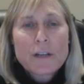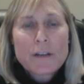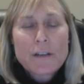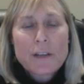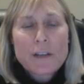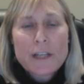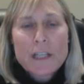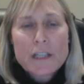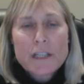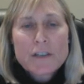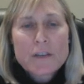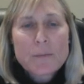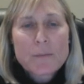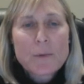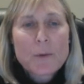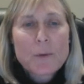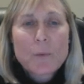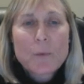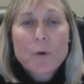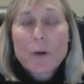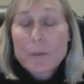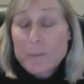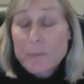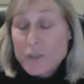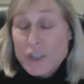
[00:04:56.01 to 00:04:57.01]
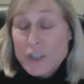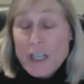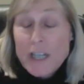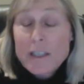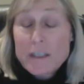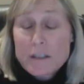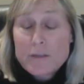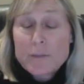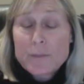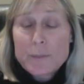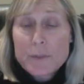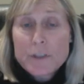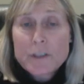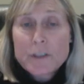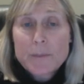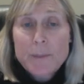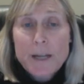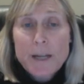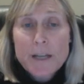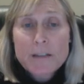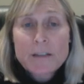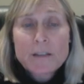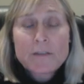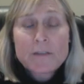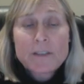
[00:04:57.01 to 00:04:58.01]
things from a more objective
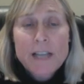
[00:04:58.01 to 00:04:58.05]
perspective,